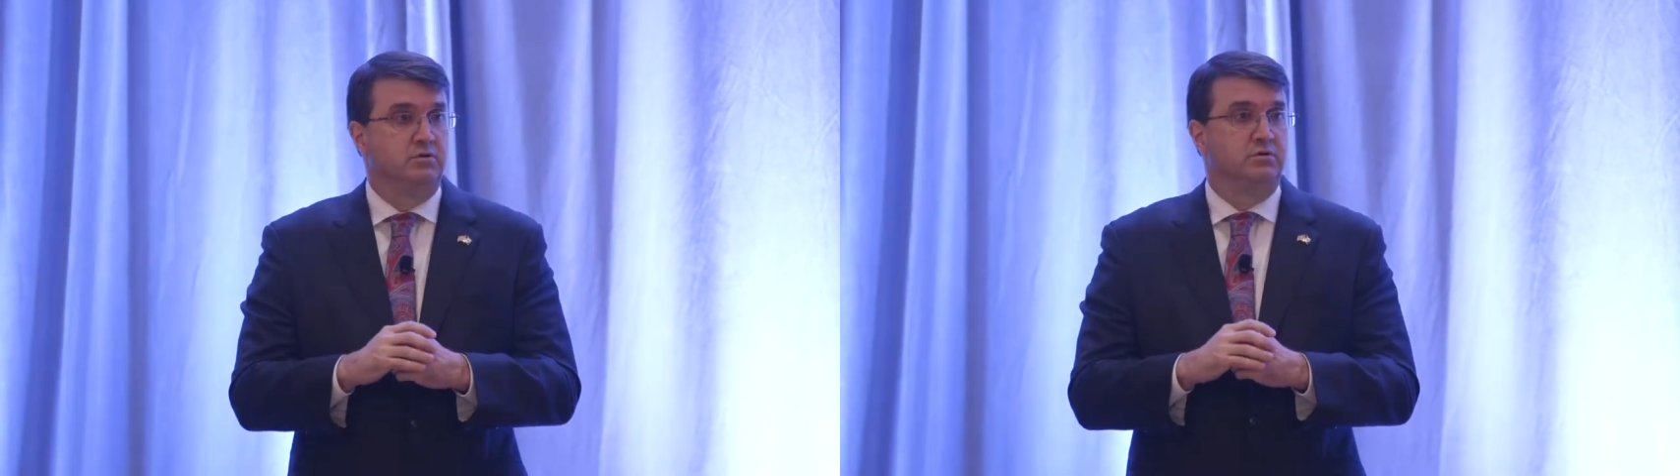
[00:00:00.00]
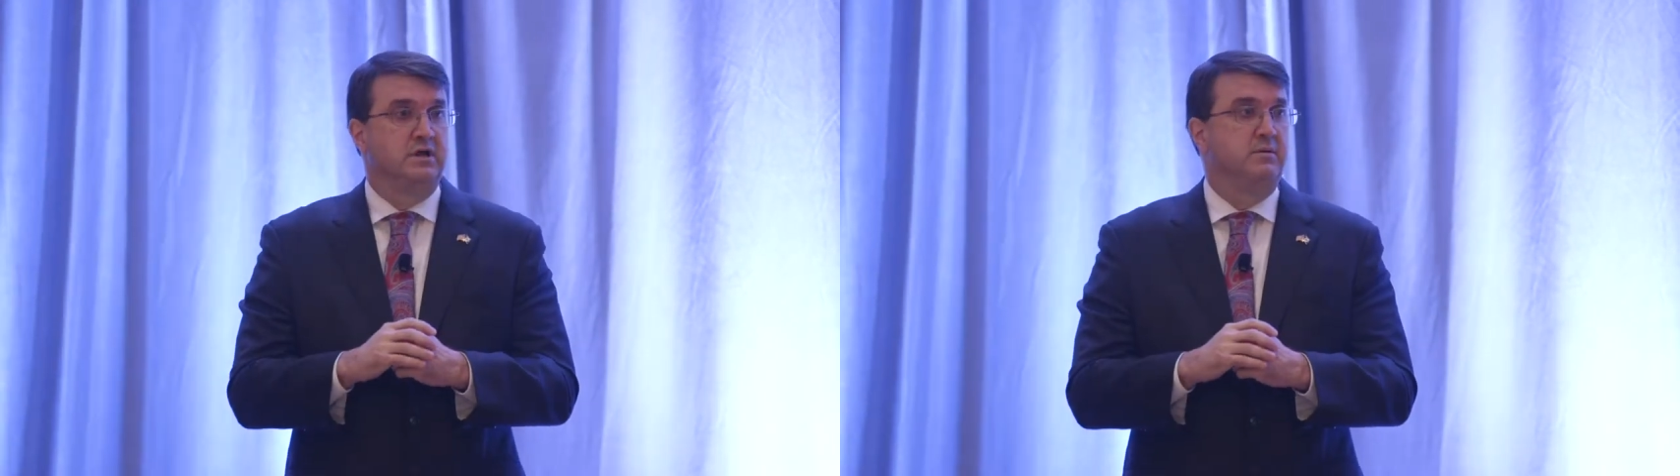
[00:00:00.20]

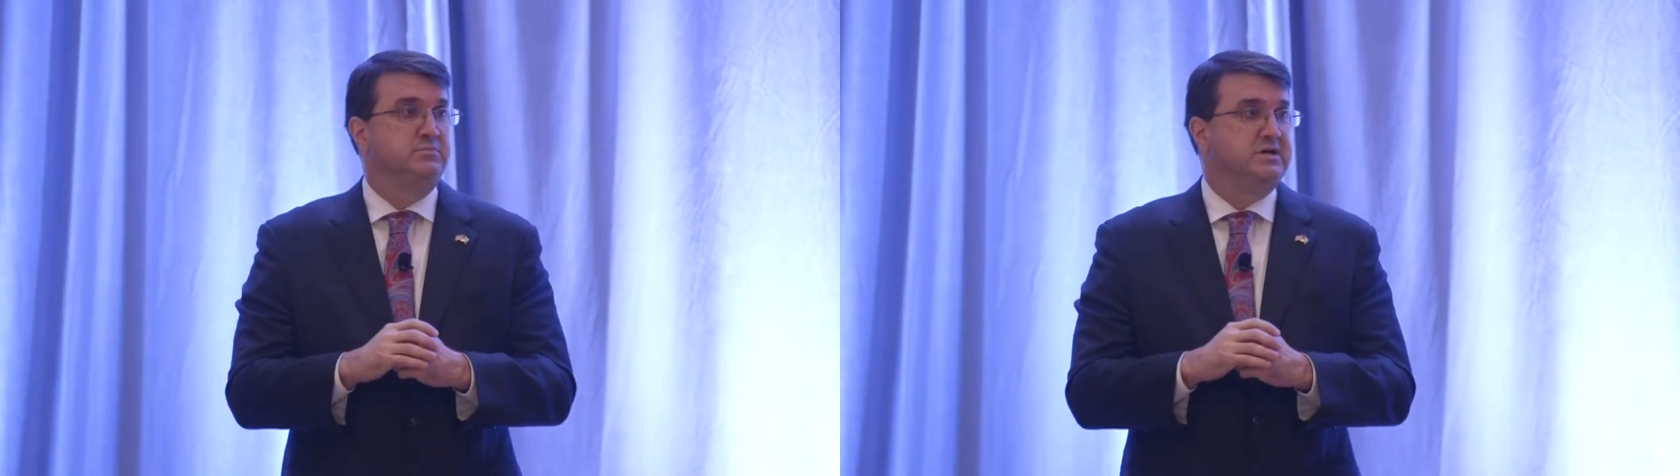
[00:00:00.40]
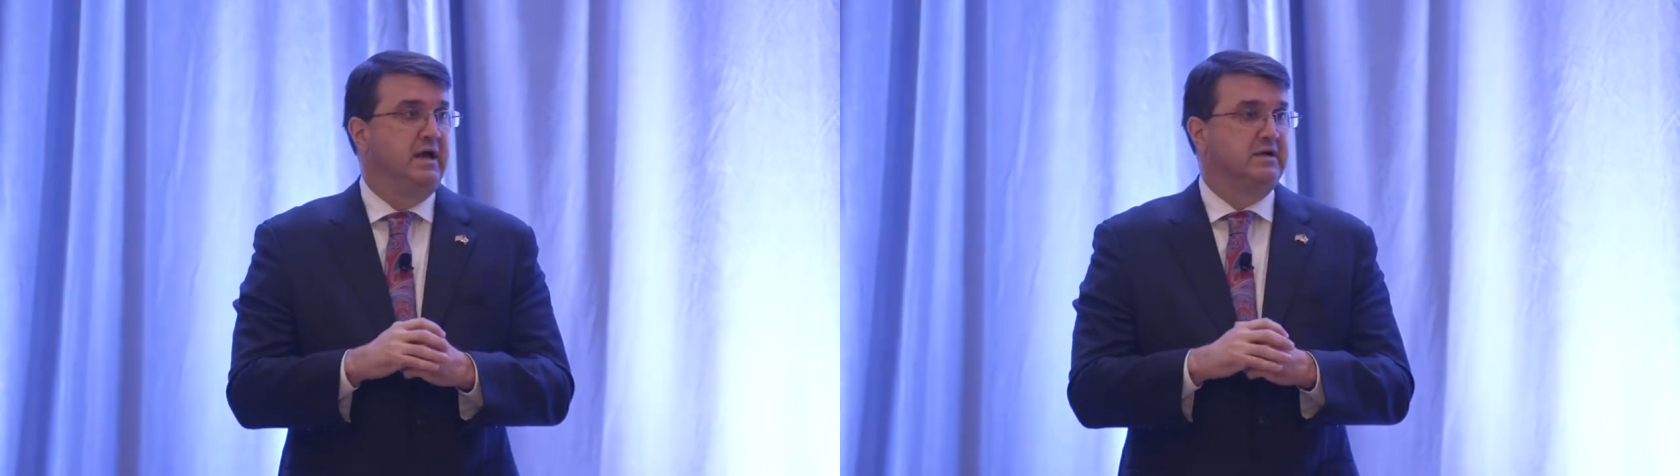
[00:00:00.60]
your
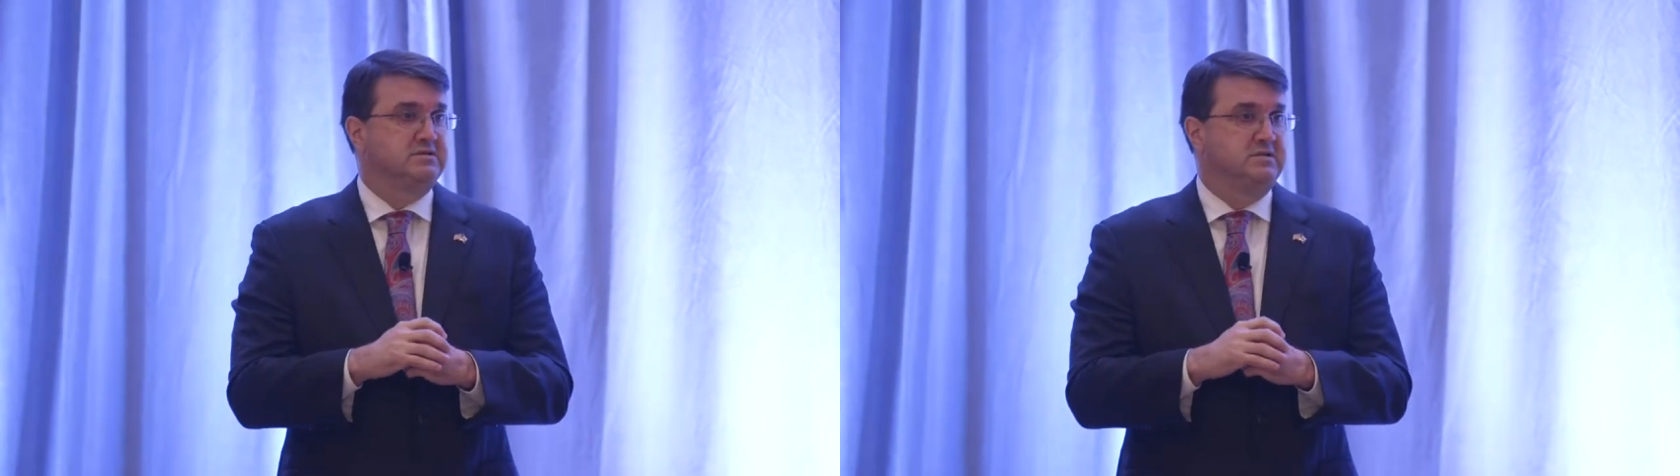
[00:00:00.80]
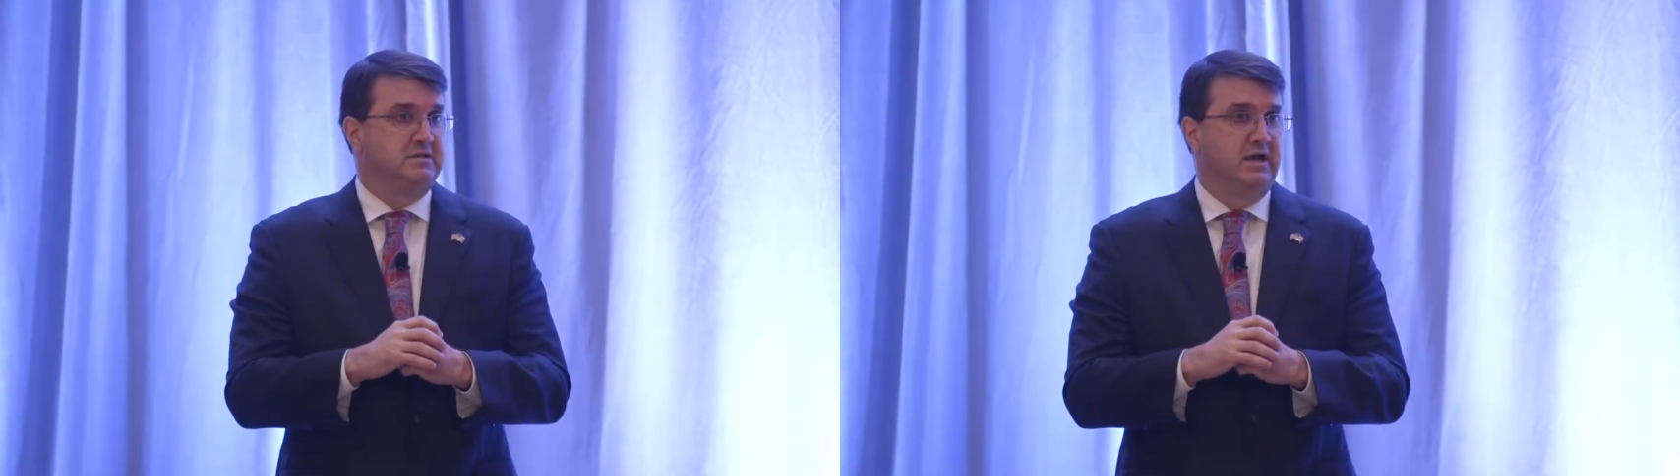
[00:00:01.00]
name
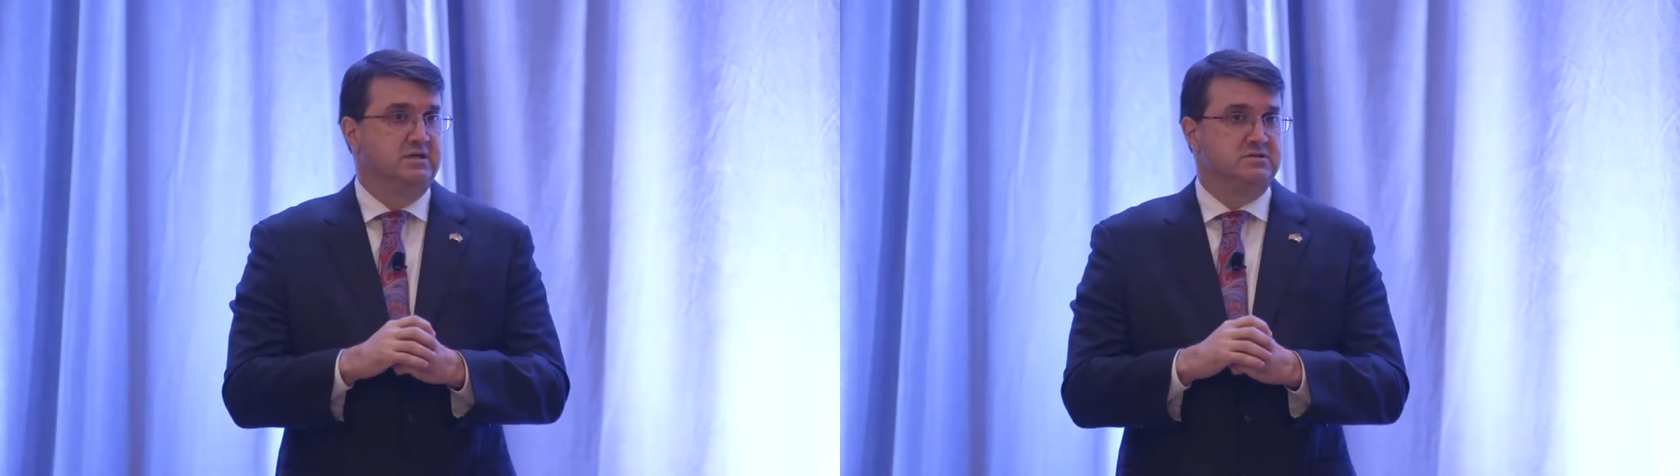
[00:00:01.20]
tags today.